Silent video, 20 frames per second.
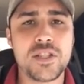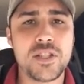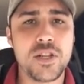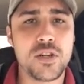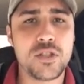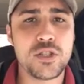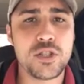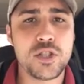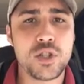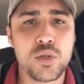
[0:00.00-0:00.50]

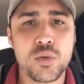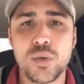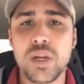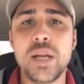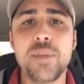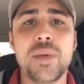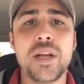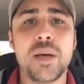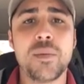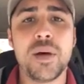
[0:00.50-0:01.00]
start
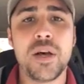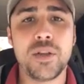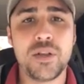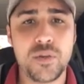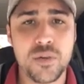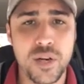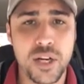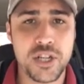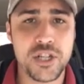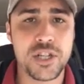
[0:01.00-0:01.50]
screaming about the
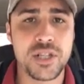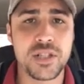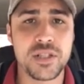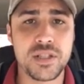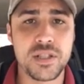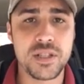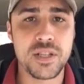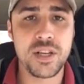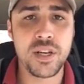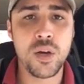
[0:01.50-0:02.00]

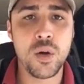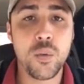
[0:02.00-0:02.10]
Russians.